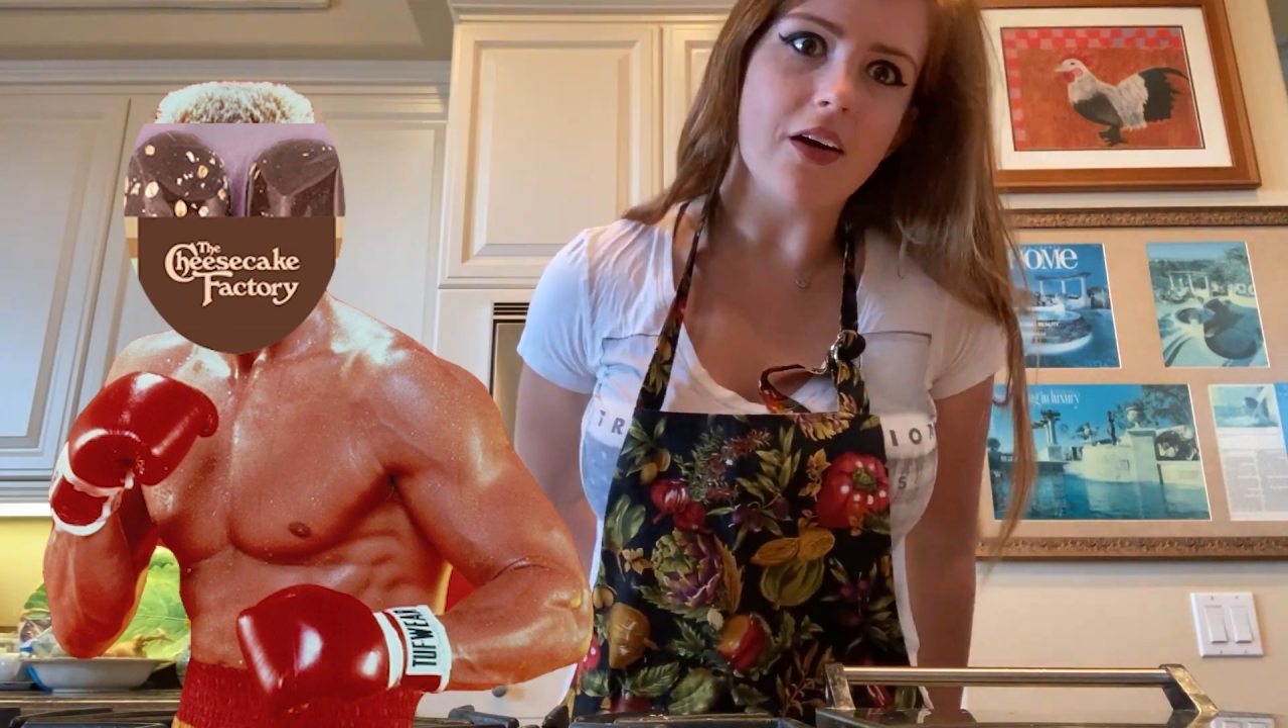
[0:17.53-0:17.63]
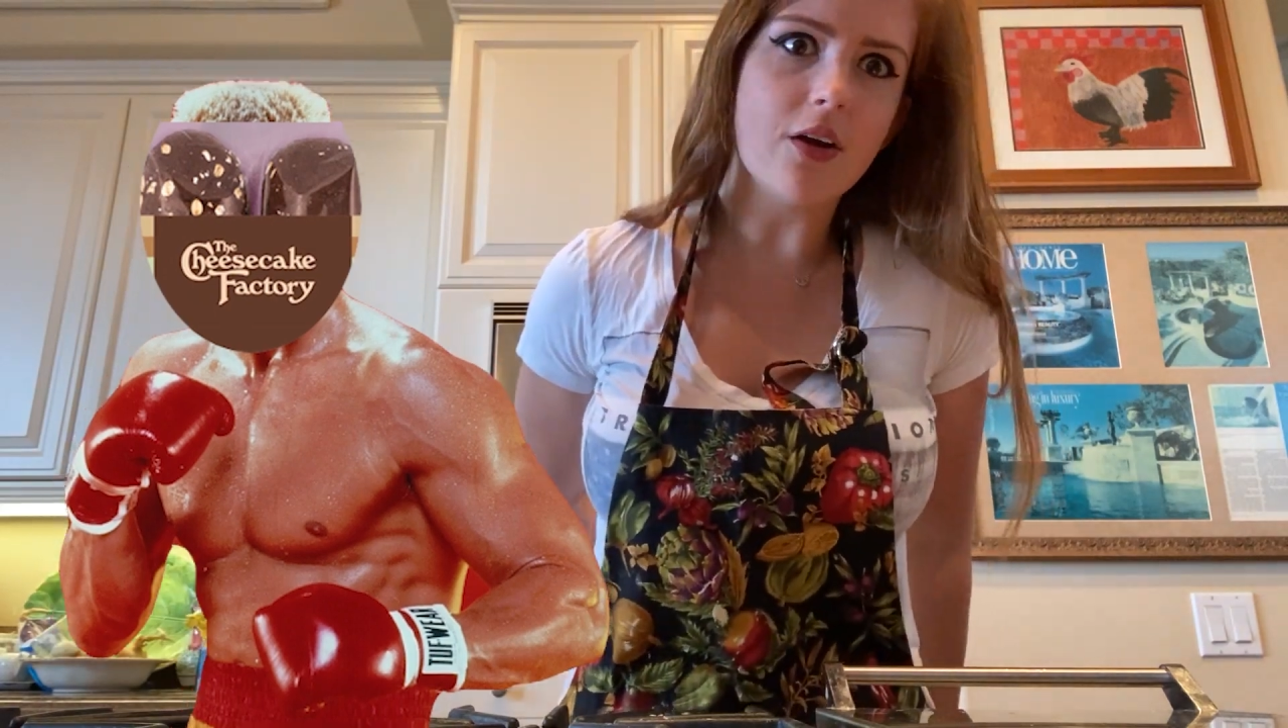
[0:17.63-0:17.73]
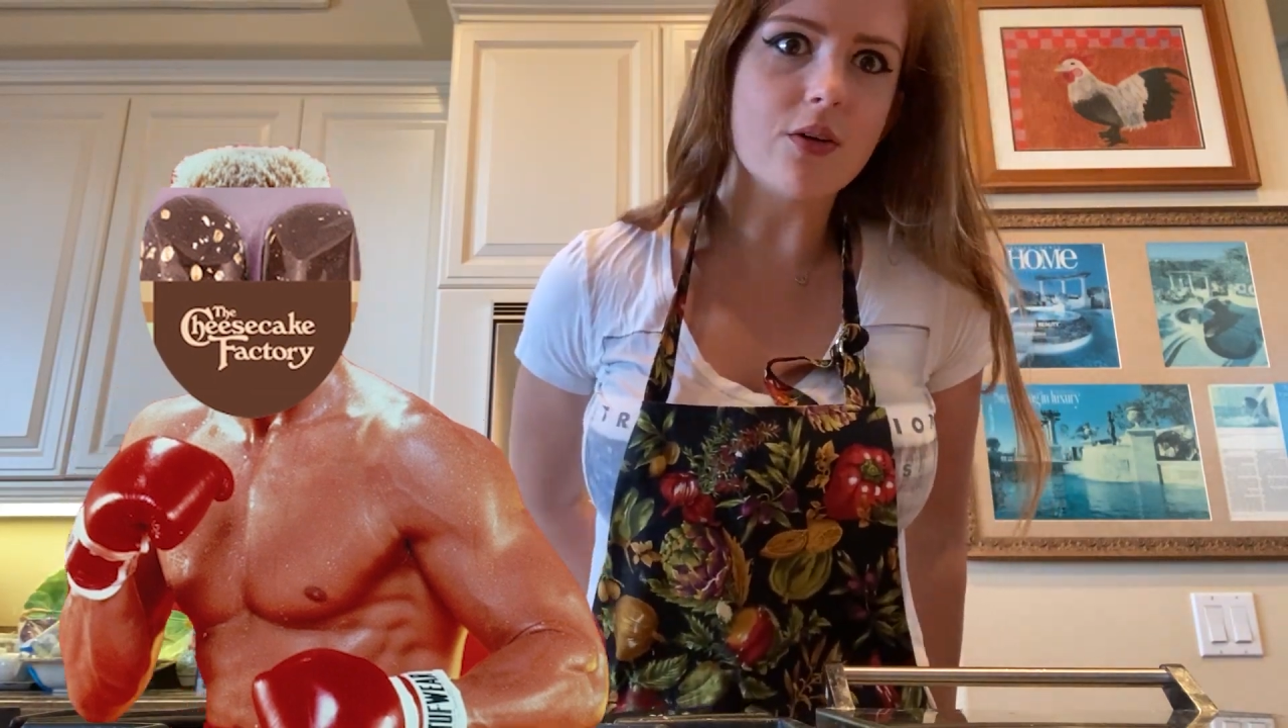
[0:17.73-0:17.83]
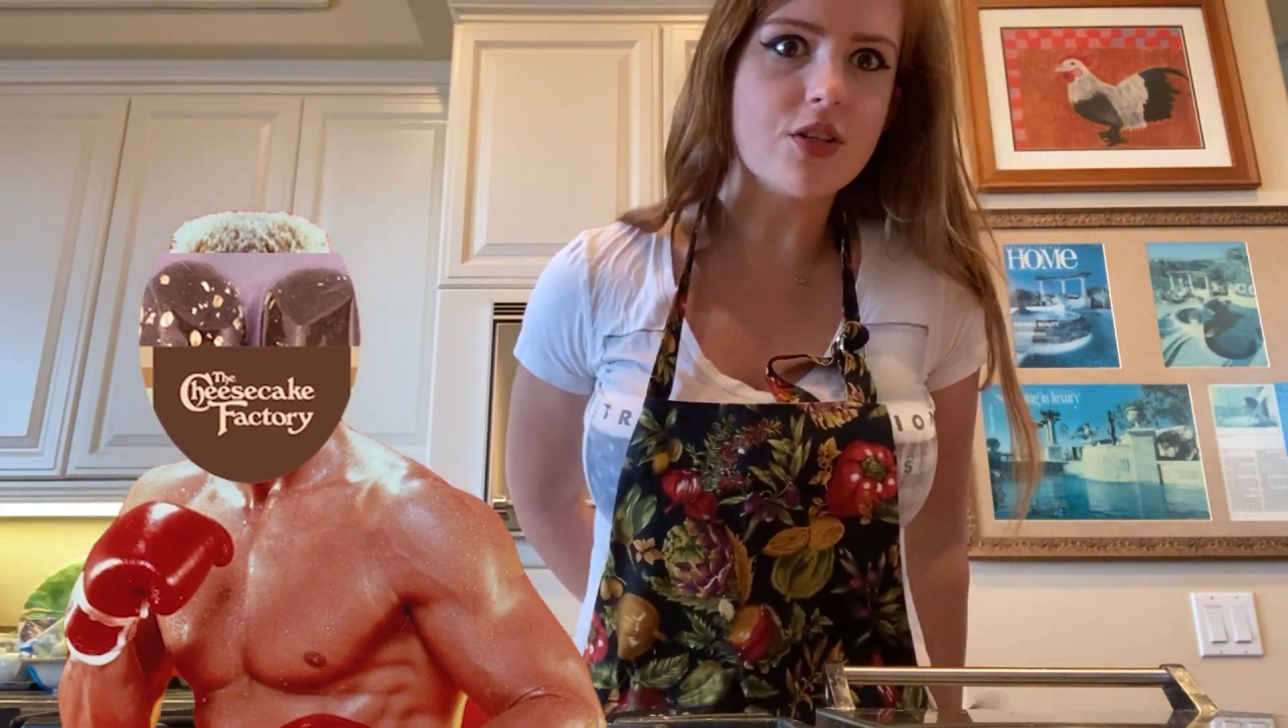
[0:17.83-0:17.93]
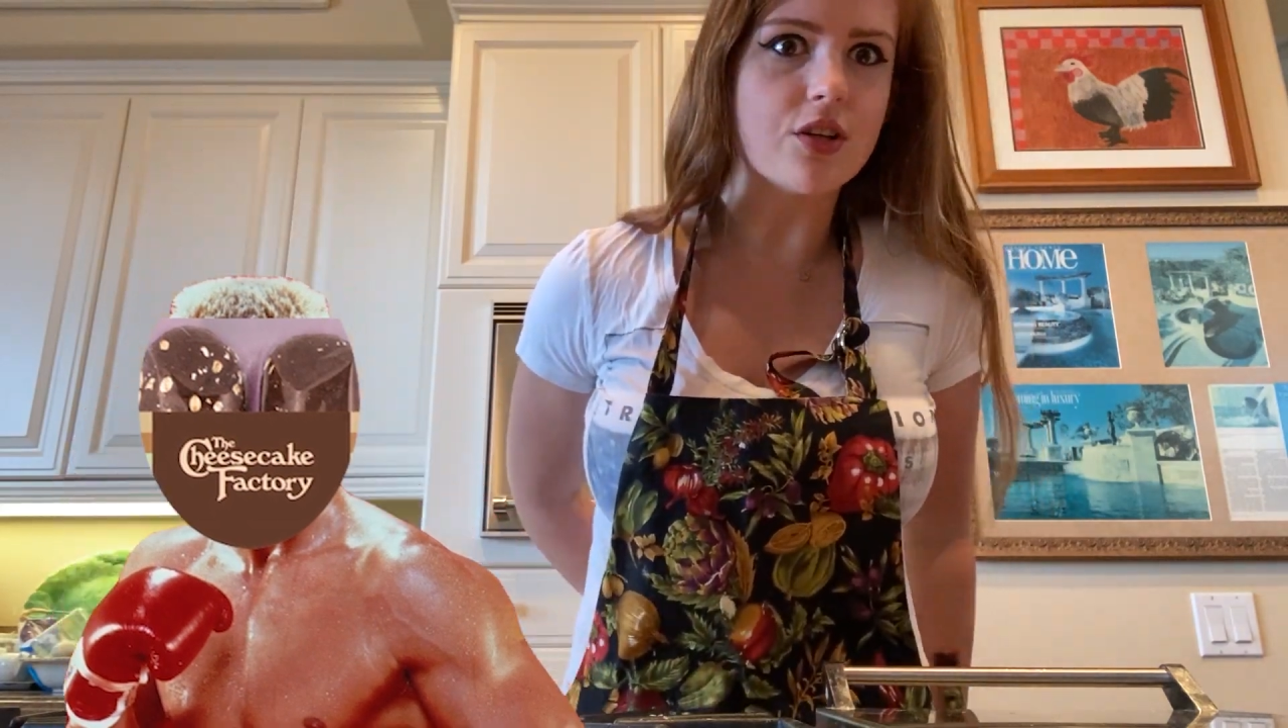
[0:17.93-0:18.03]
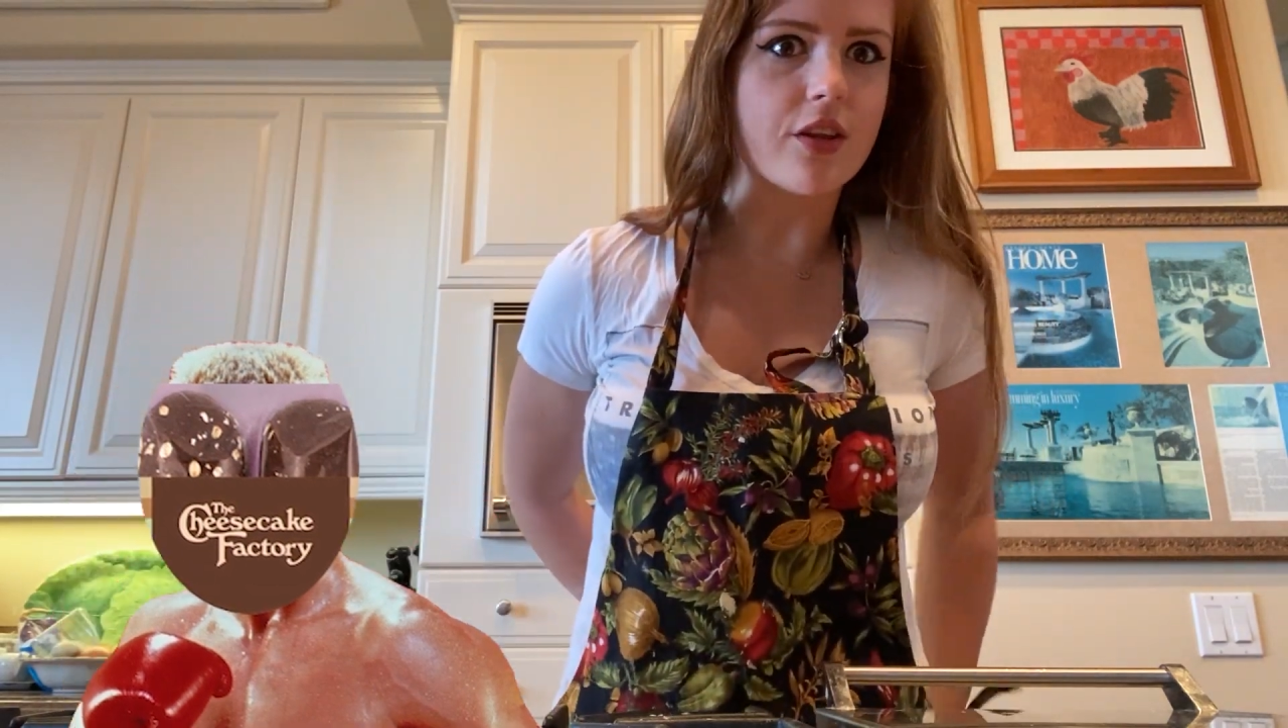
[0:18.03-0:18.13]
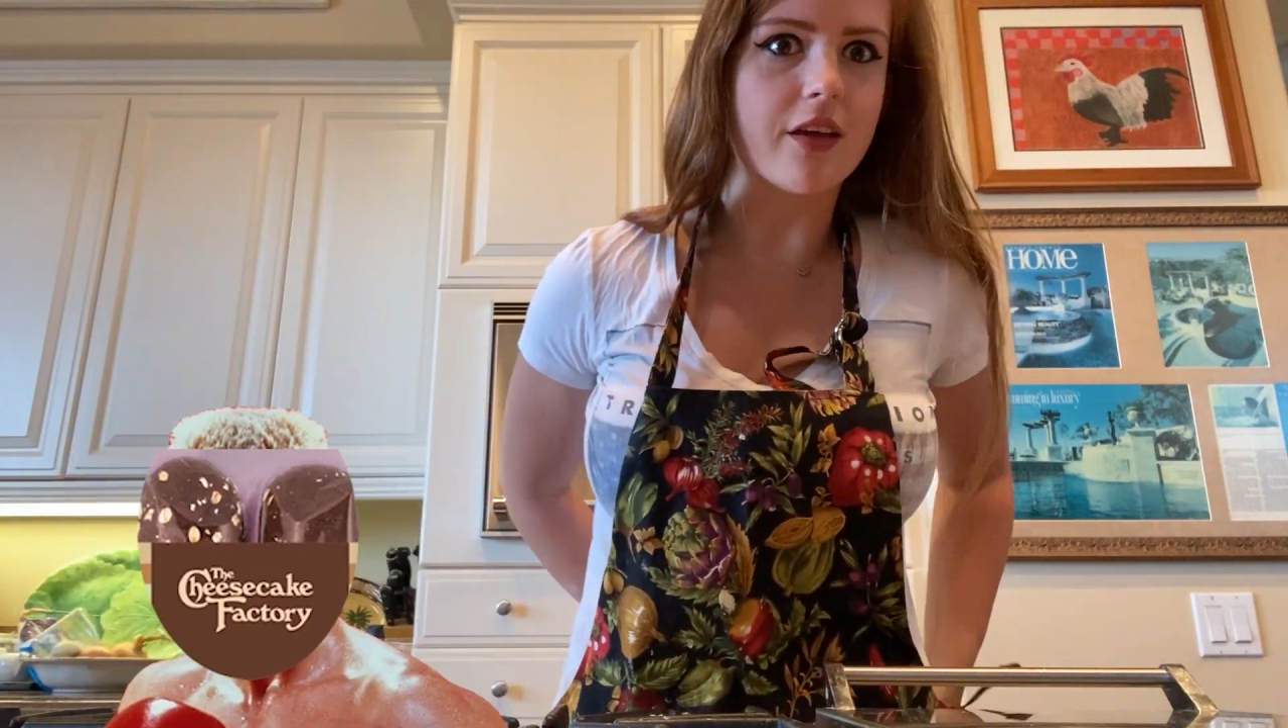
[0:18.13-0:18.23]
Now I know what you're